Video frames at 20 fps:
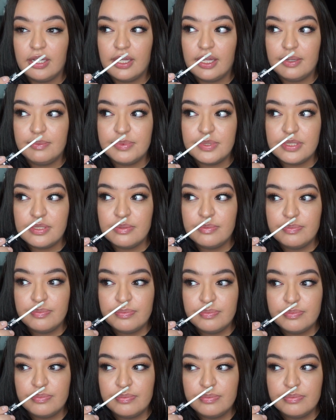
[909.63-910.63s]
lips.
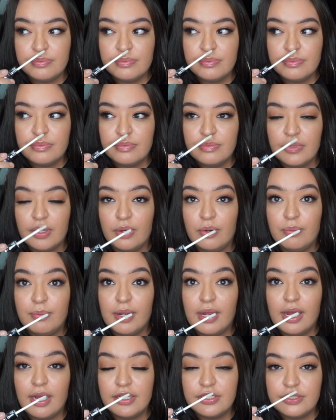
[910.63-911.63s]
Oh my
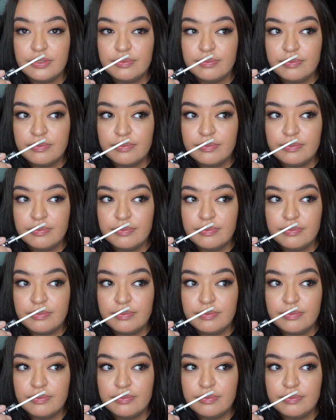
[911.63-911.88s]
gosh.